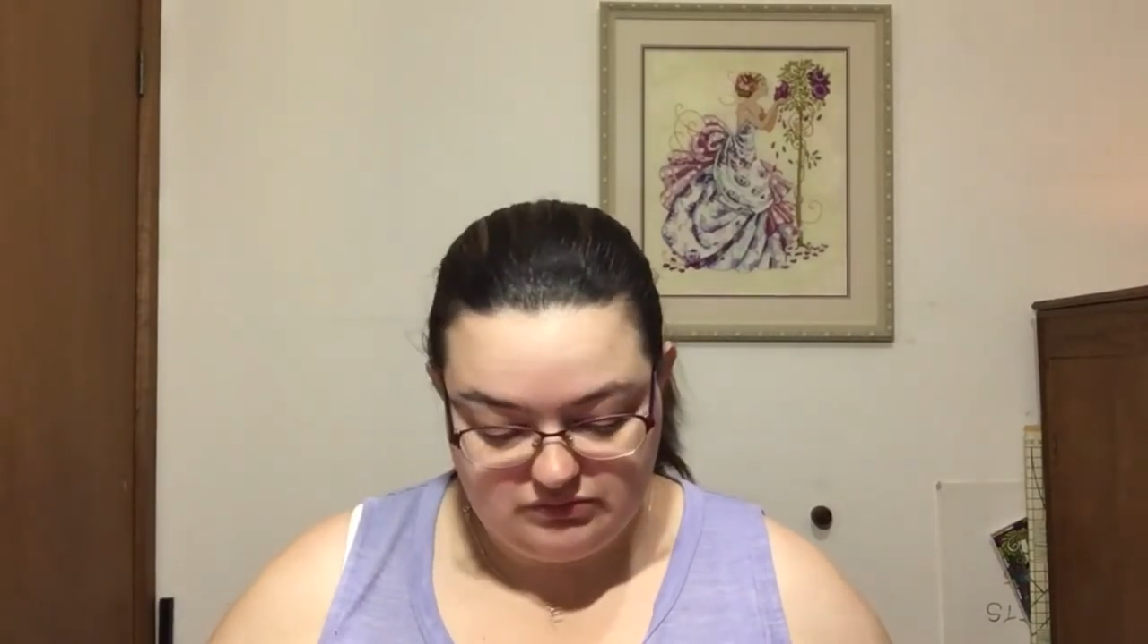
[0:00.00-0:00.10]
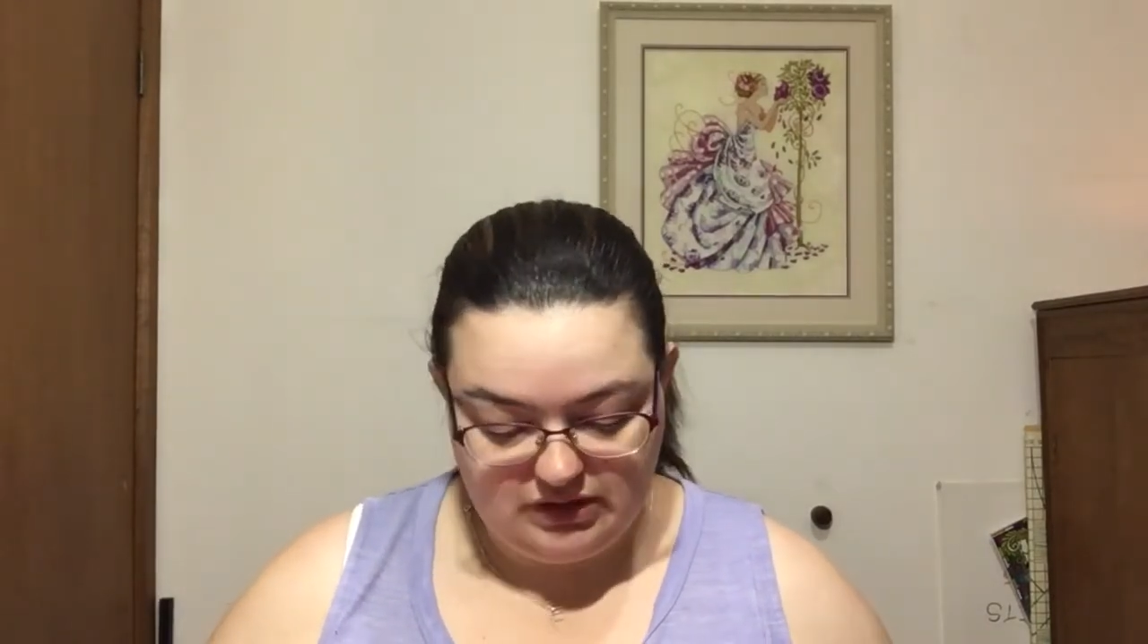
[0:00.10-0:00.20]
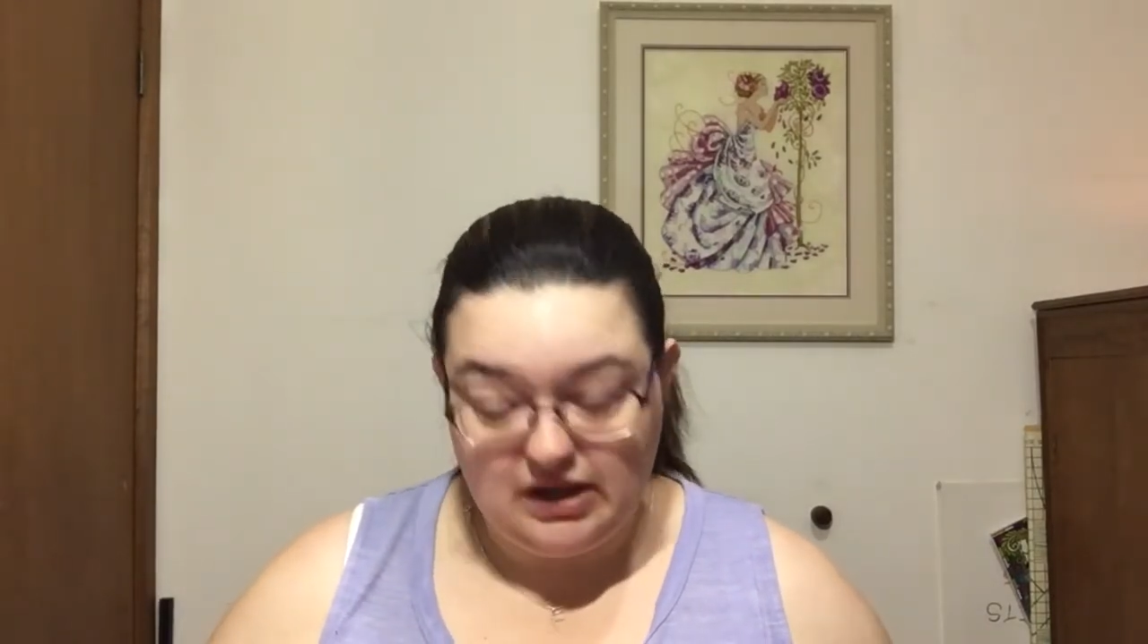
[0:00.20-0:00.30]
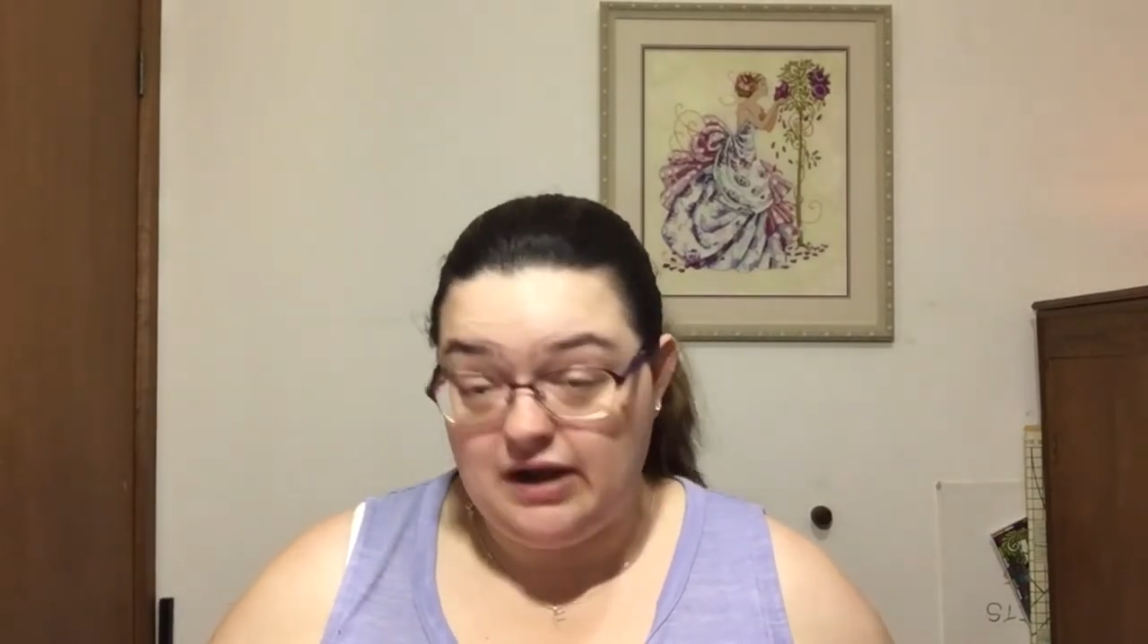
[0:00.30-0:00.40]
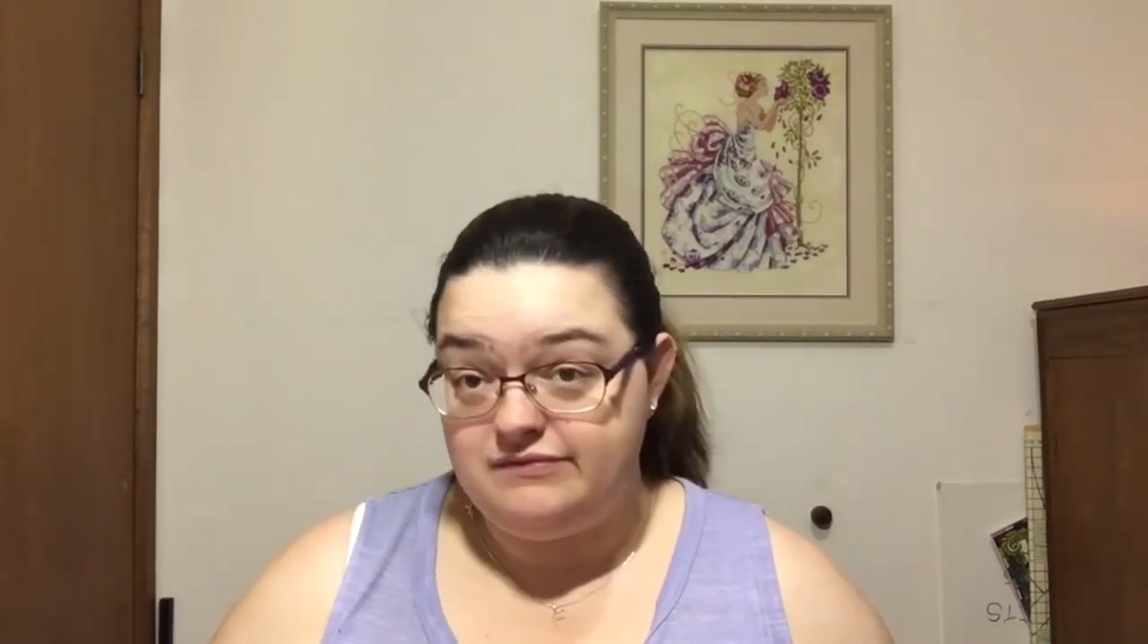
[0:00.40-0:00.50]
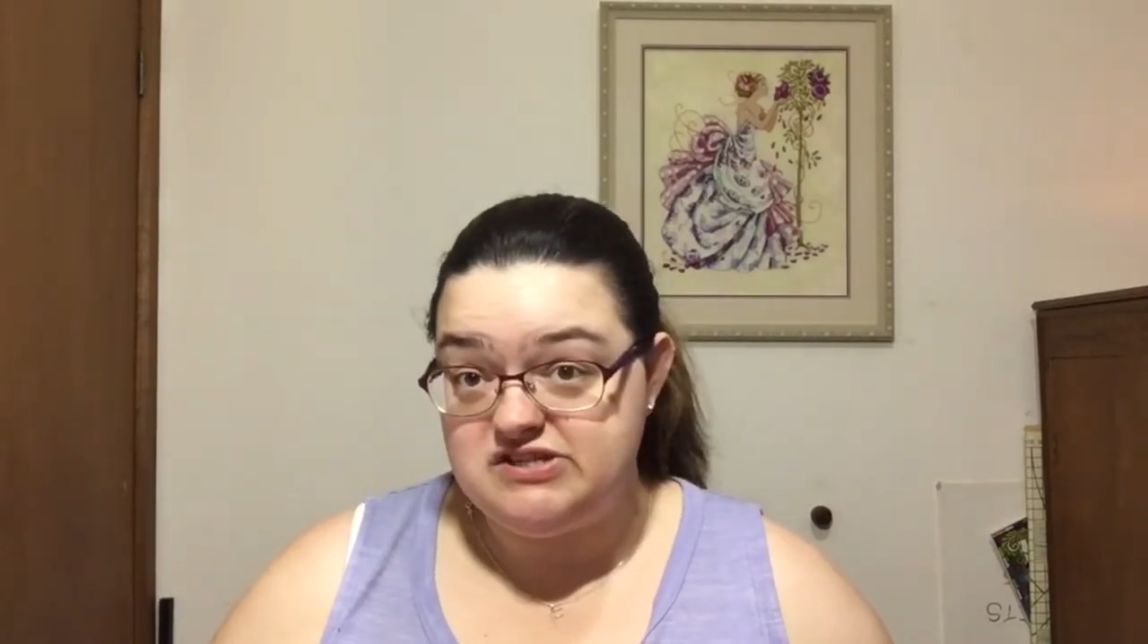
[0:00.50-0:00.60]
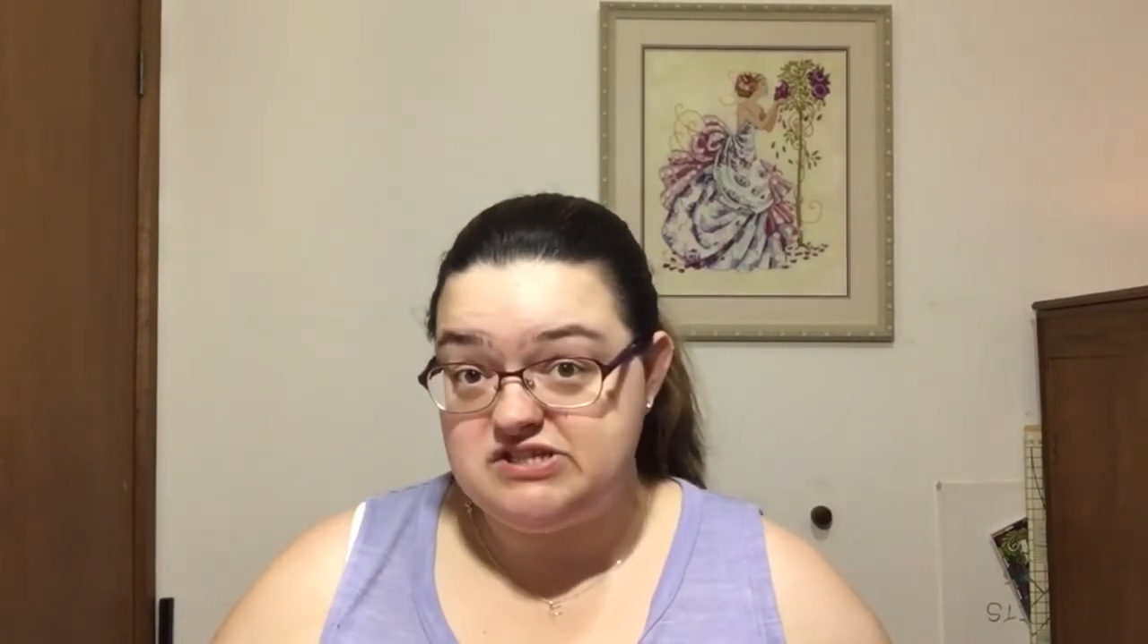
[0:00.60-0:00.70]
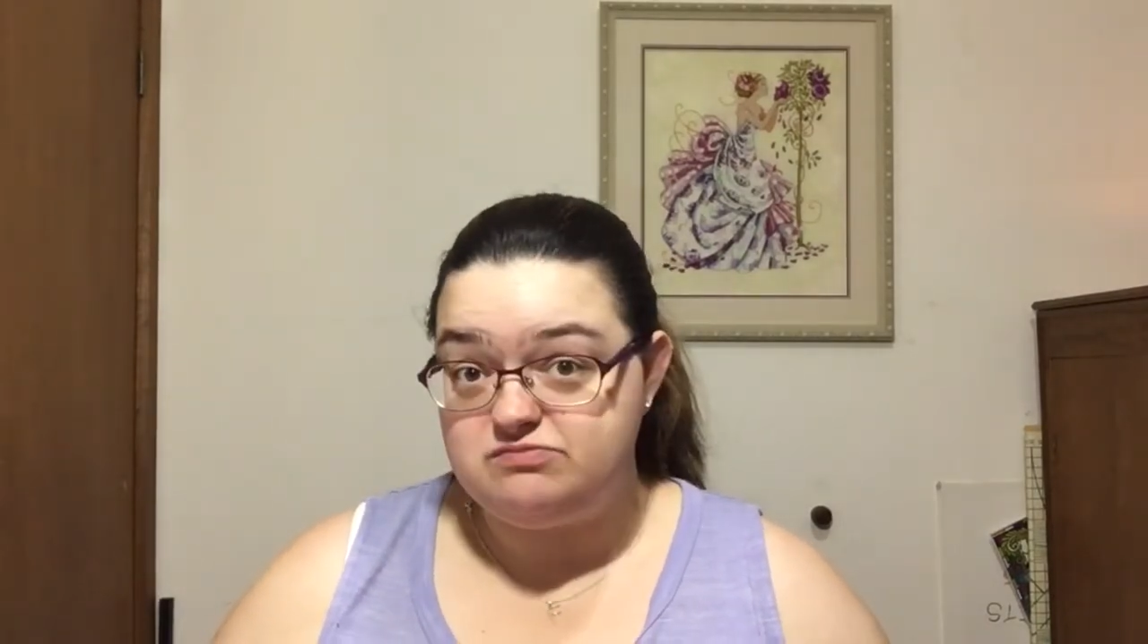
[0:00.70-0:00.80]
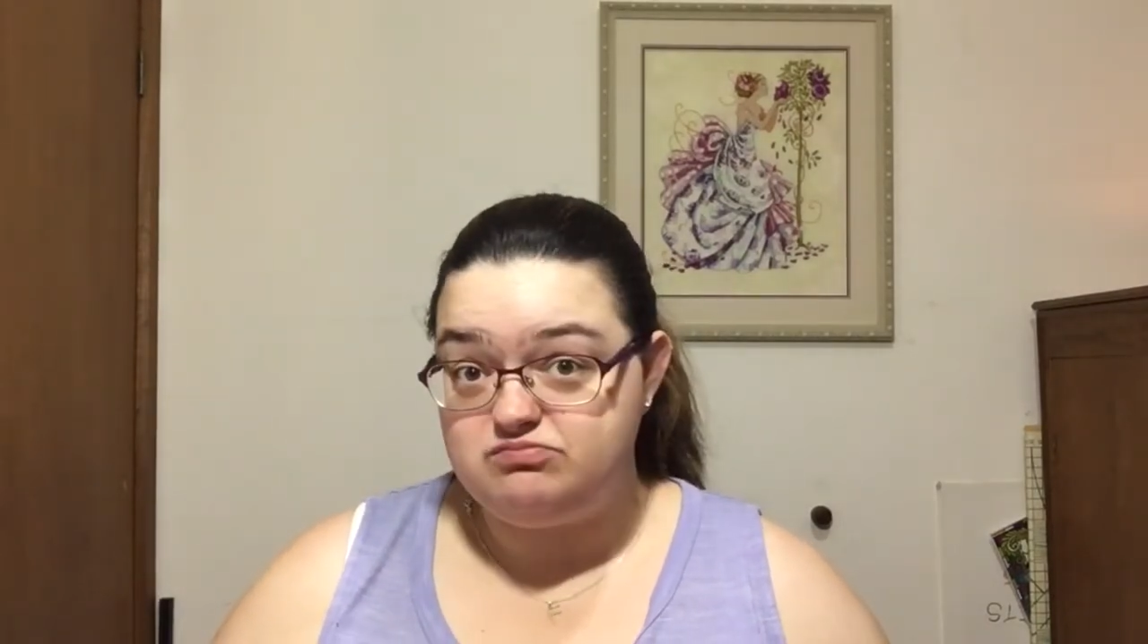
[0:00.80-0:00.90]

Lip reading: I've just